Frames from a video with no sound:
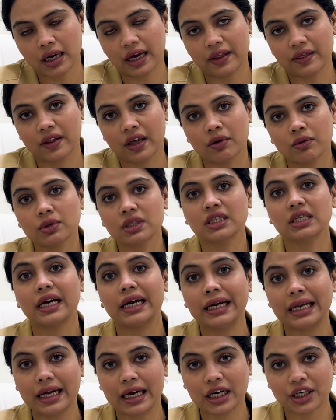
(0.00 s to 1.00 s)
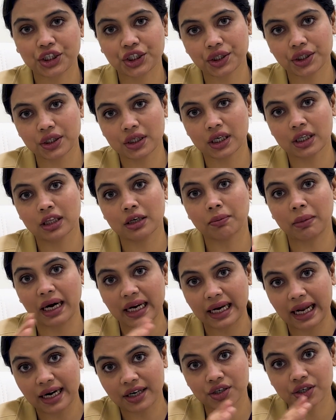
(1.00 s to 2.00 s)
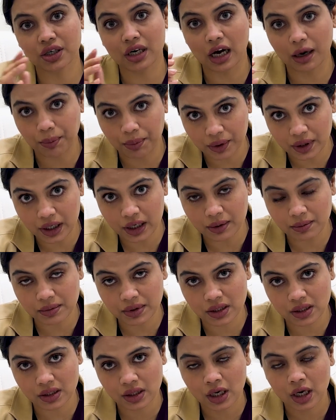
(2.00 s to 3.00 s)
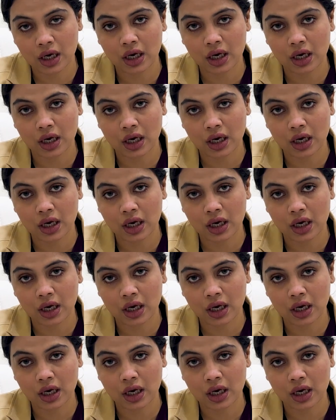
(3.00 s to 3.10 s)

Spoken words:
and there was radiation in the bilateral upper limbs